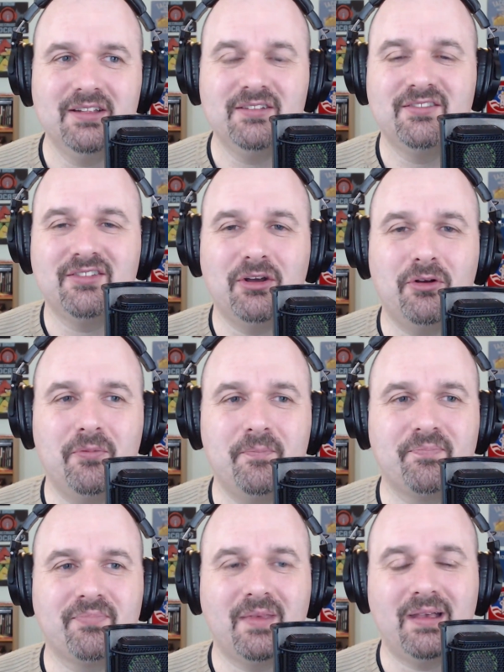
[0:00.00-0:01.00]
So
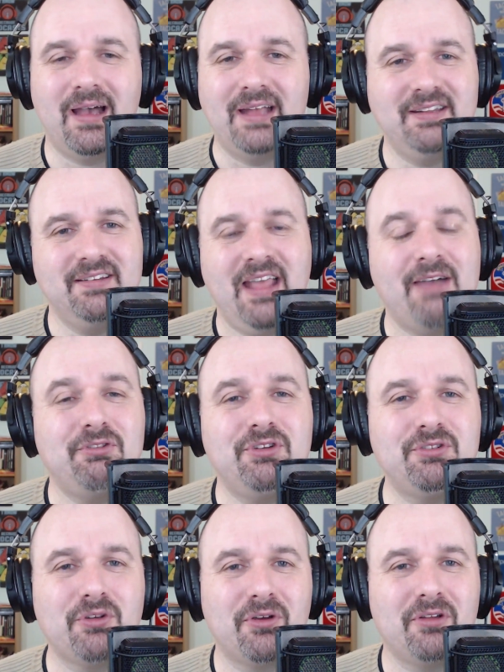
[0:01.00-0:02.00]
I didn't have a
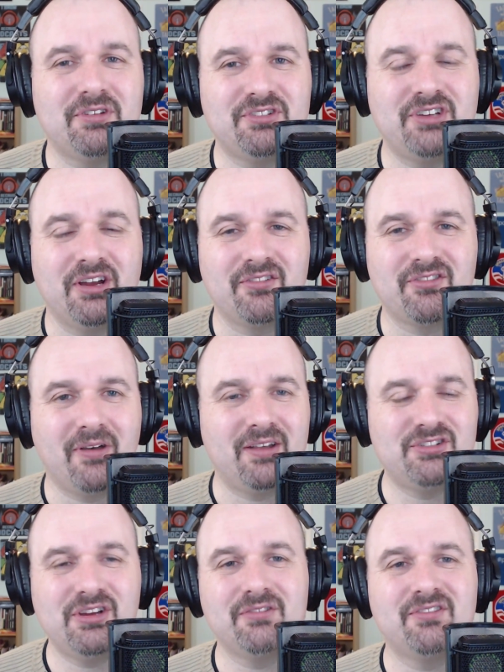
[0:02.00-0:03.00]
tutorial to share, so I
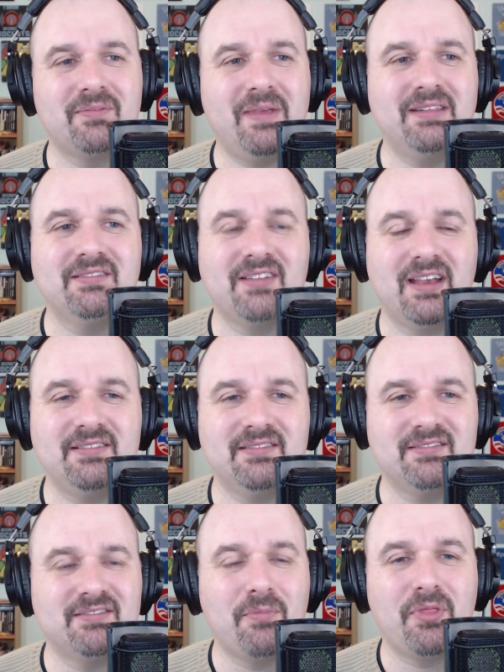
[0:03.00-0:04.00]
shared some insights
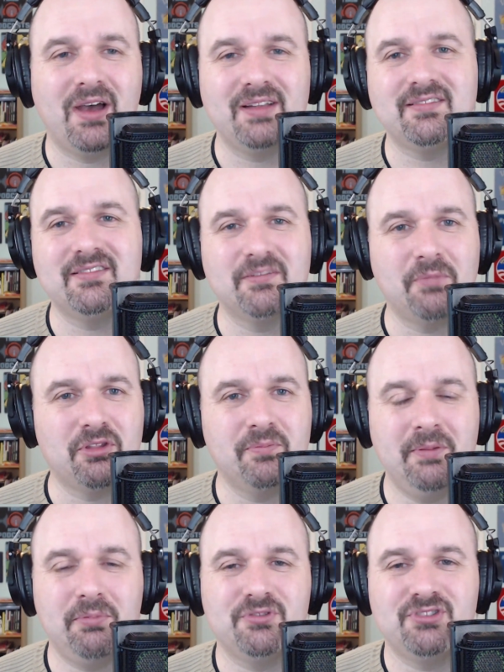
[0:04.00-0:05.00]
and some thoughts, and some other
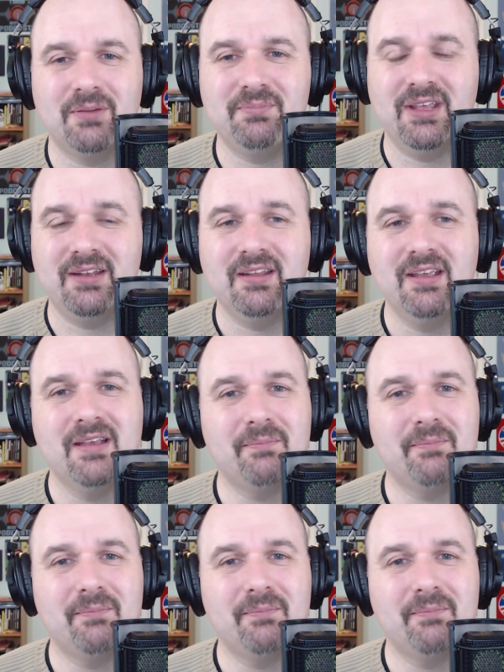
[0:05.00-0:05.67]
people jumped in,